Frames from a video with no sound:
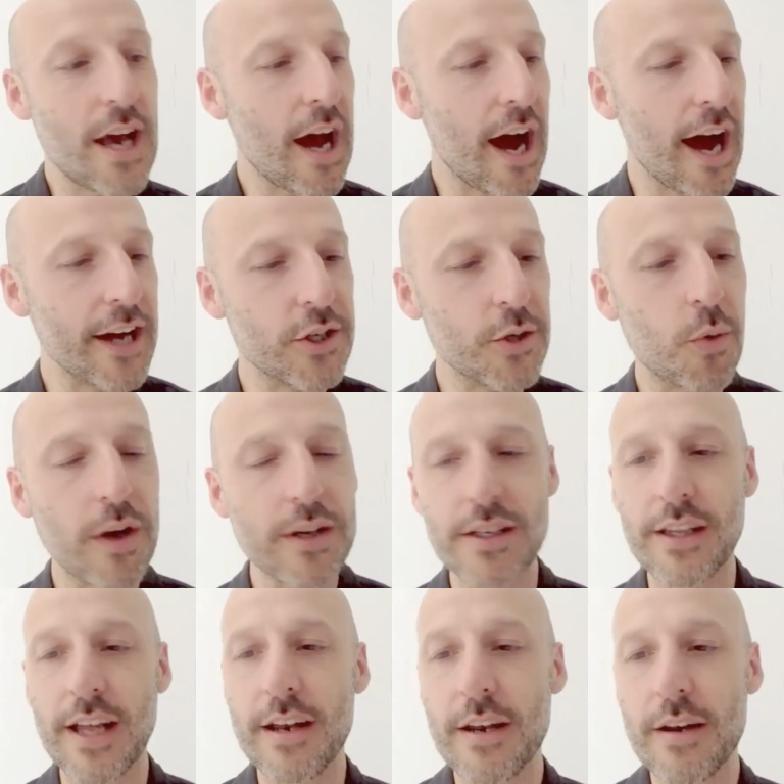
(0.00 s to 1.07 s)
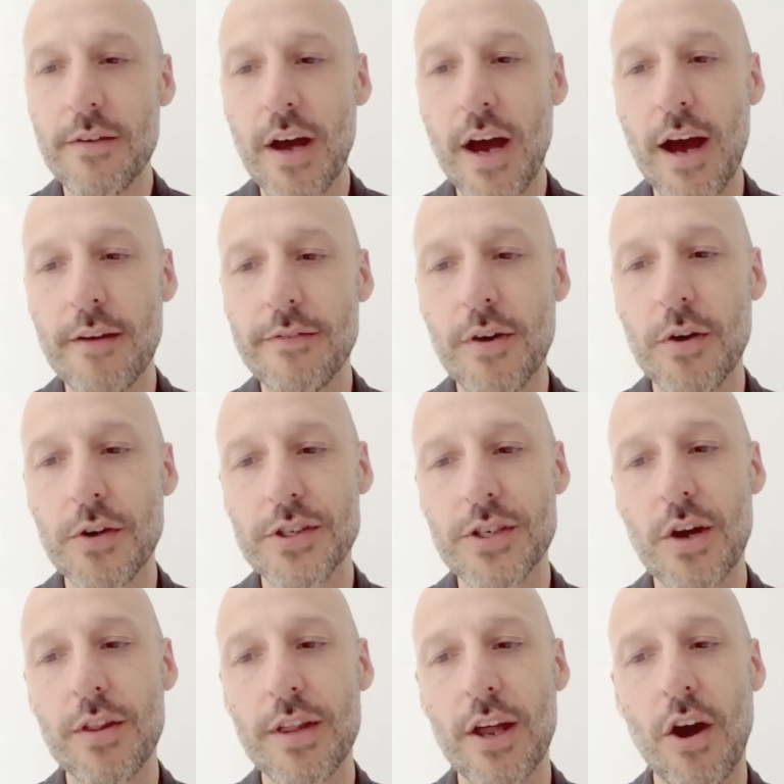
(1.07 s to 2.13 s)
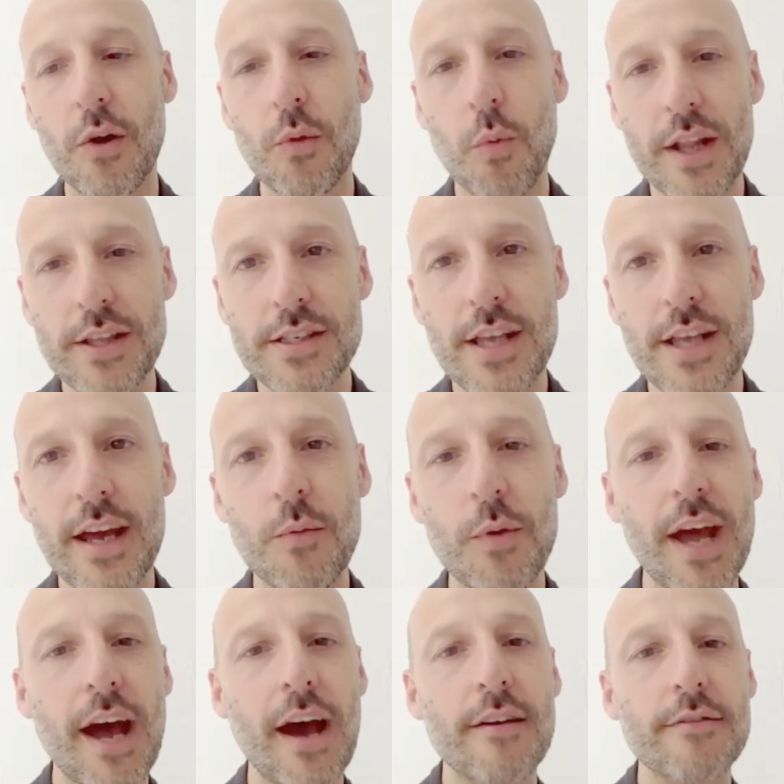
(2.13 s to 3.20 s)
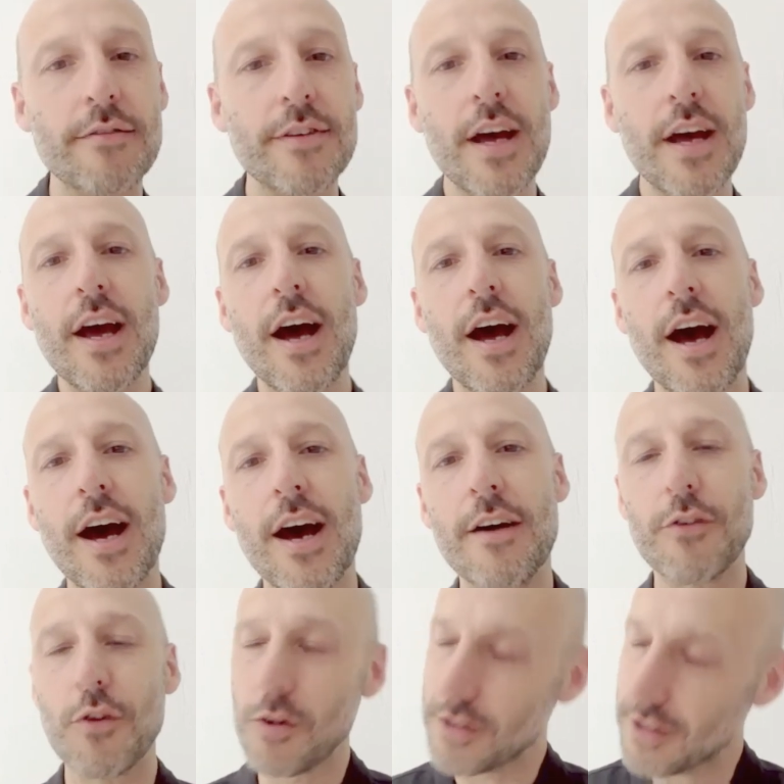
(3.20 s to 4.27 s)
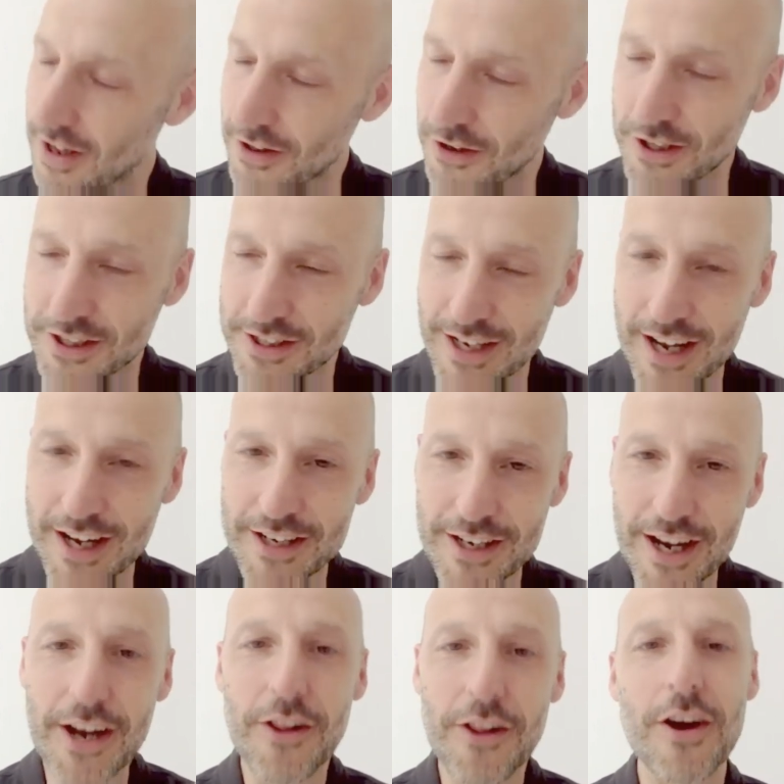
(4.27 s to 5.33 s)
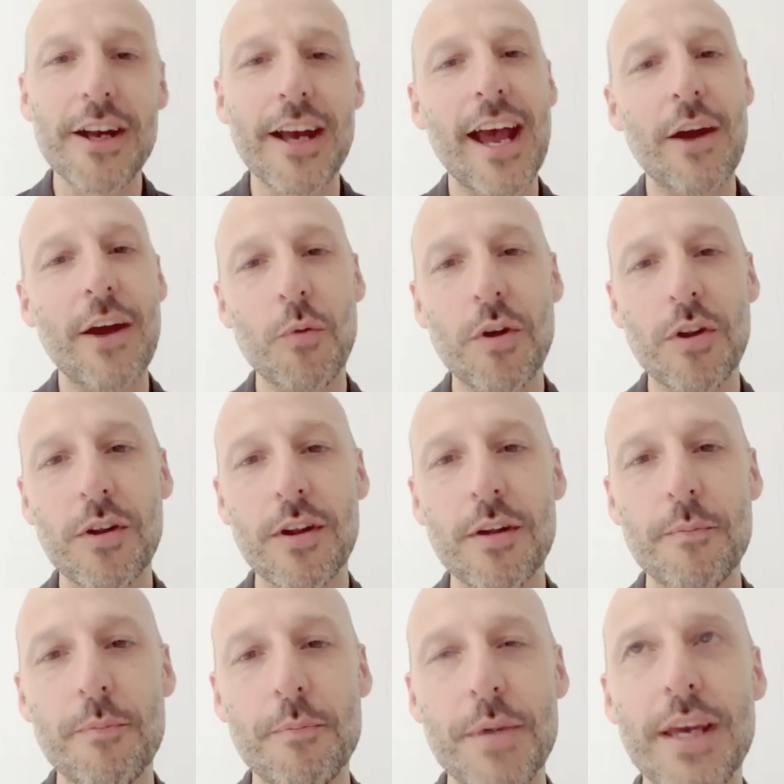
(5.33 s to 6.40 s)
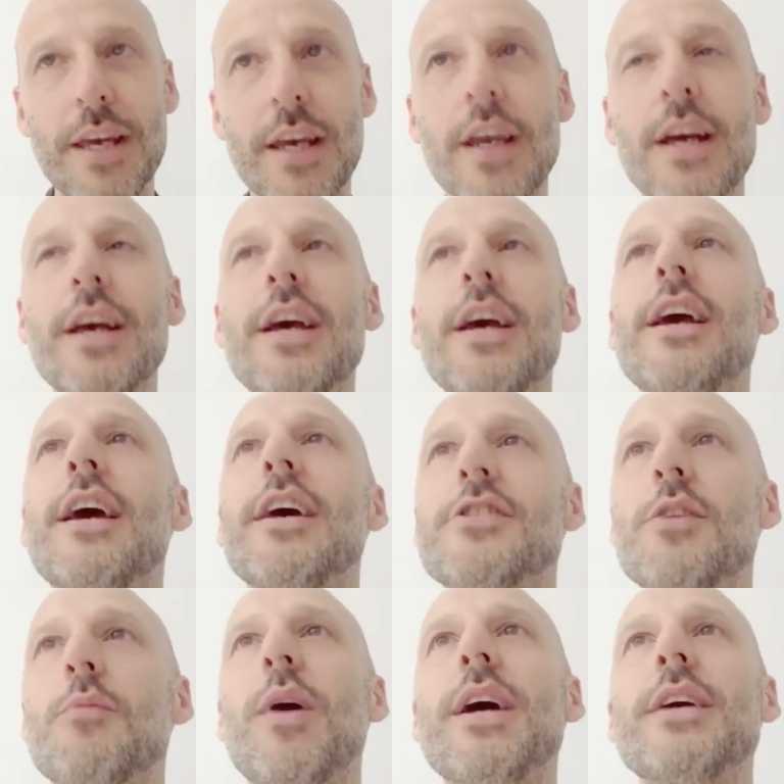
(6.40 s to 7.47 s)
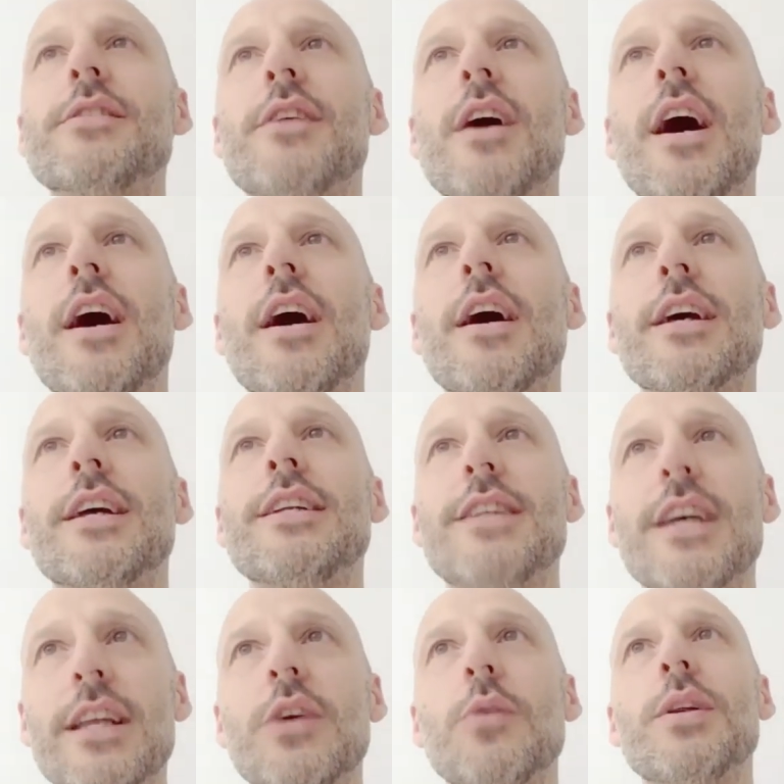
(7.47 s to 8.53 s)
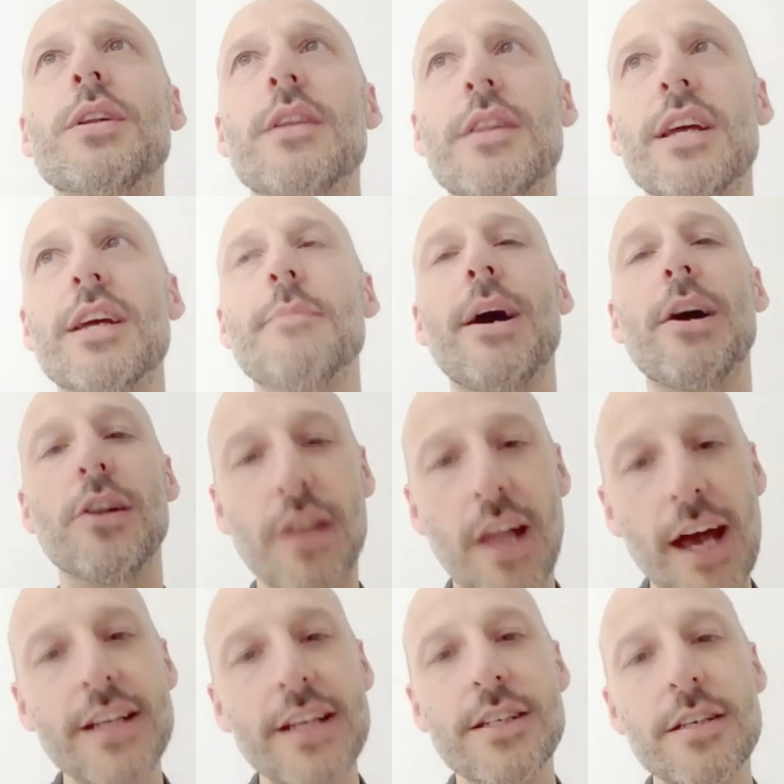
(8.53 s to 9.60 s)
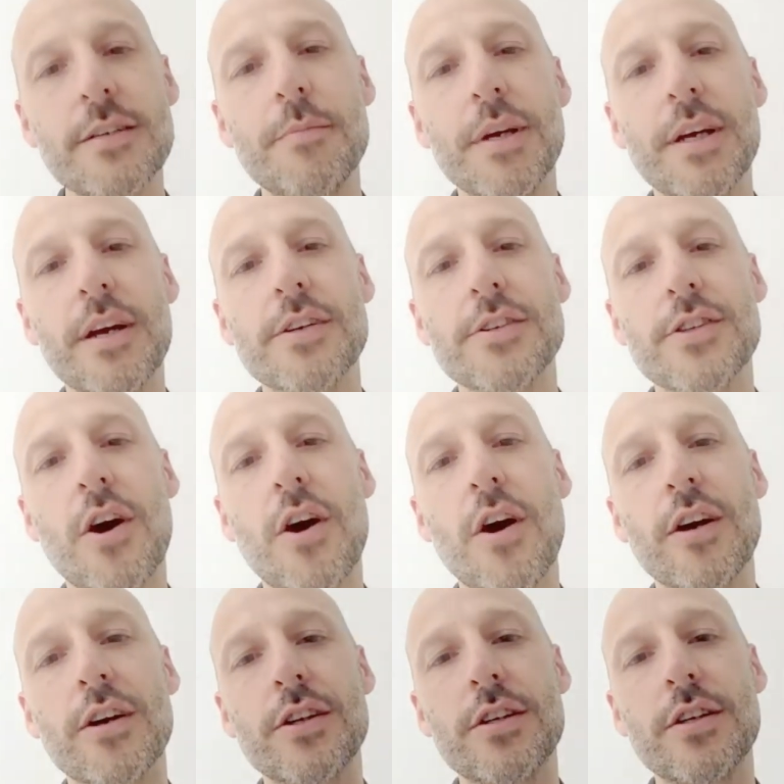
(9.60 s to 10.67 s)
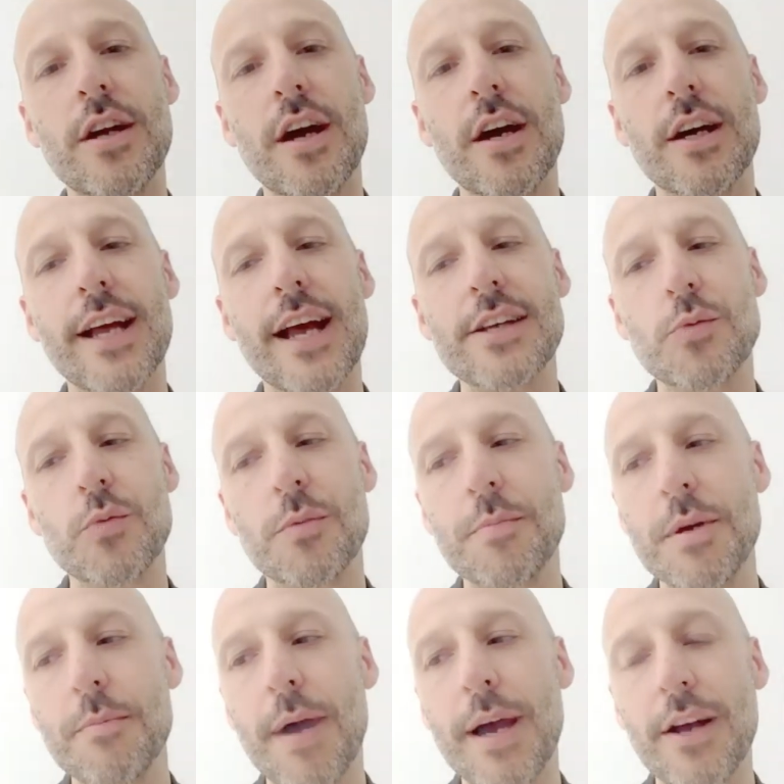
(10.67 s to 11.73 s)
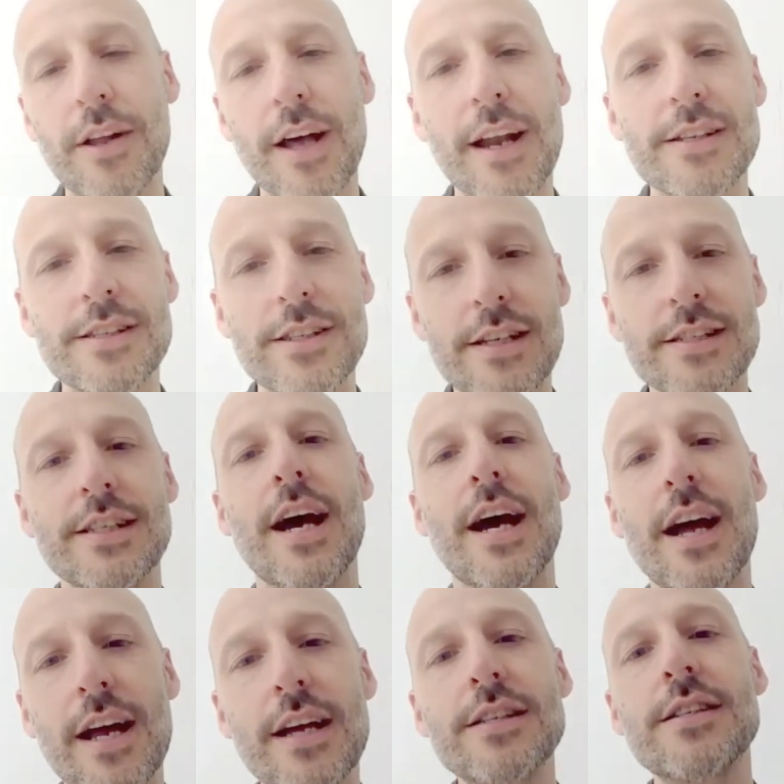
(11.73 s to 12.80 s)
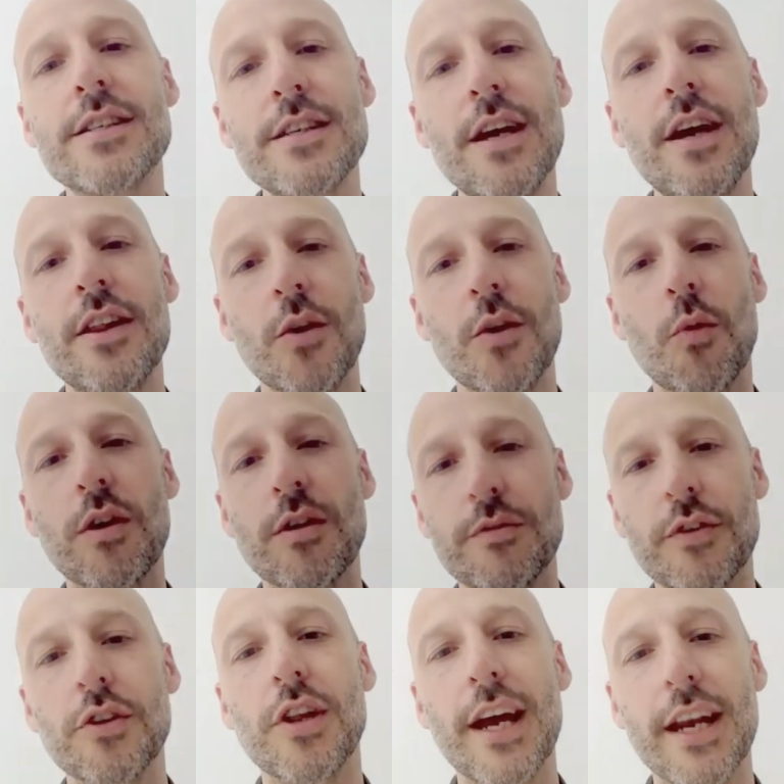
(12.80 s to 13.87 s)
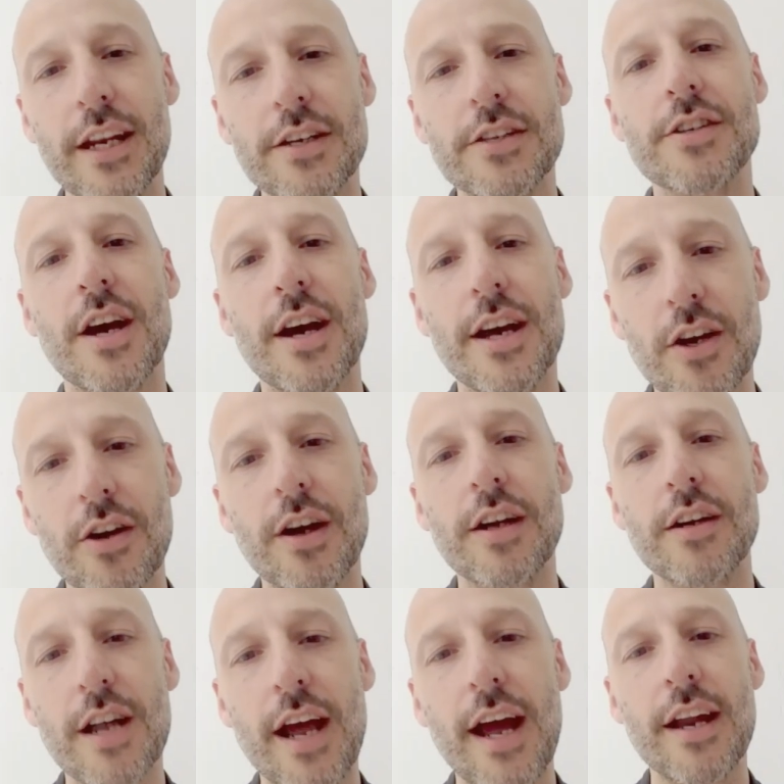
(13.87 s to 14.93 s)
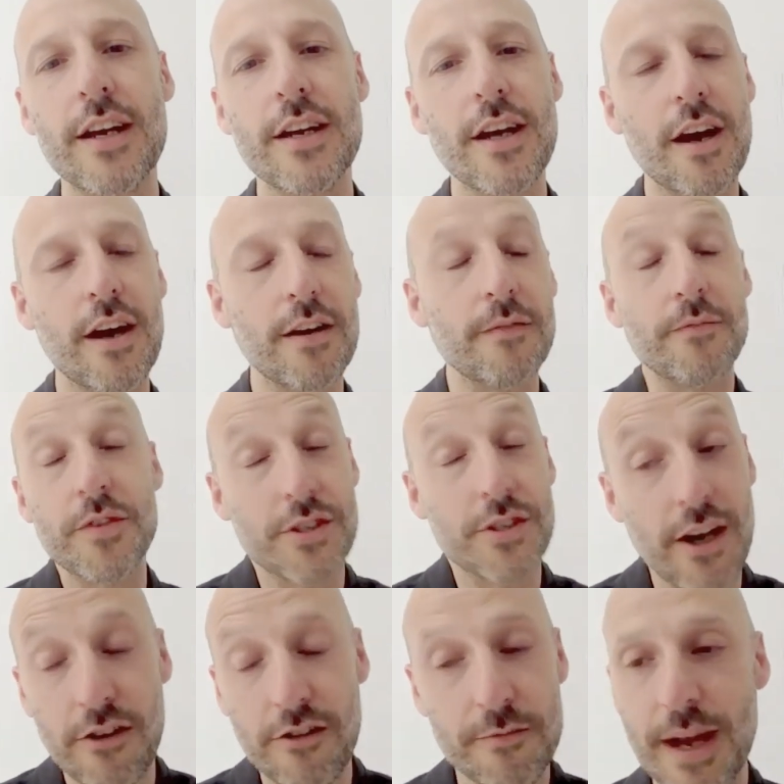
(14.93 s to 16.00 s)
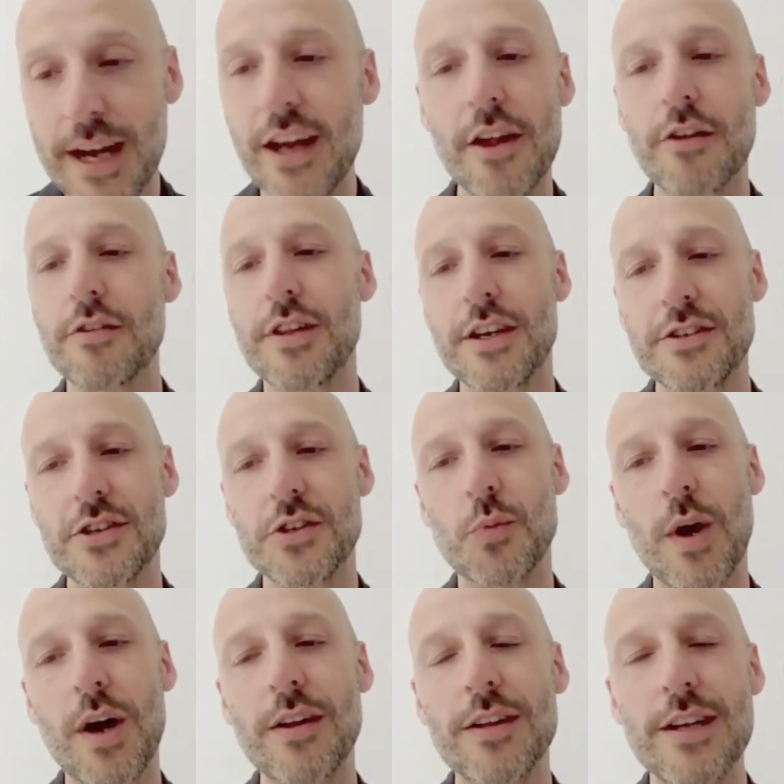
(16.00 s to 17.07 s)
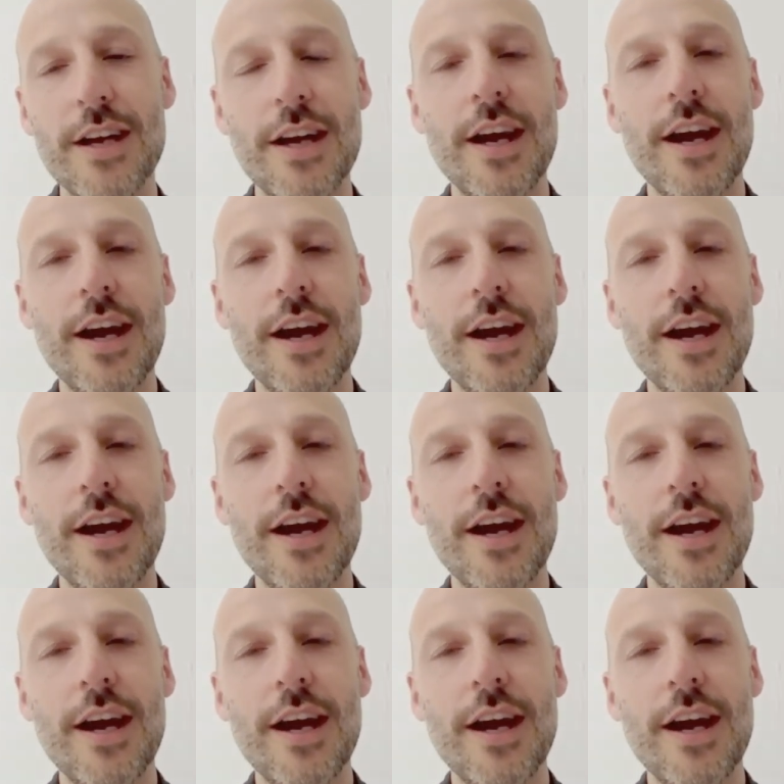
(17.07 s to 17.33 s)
I do want to let uh, folks know that on Wednesday we have, uh, of course, another design in dialogue, and we'll be in some ways uh, continuing to think about light because our uh, guest will be Michael Anastassiades the wonderful lighting designer and and uh, designer of many other things as well. Wow.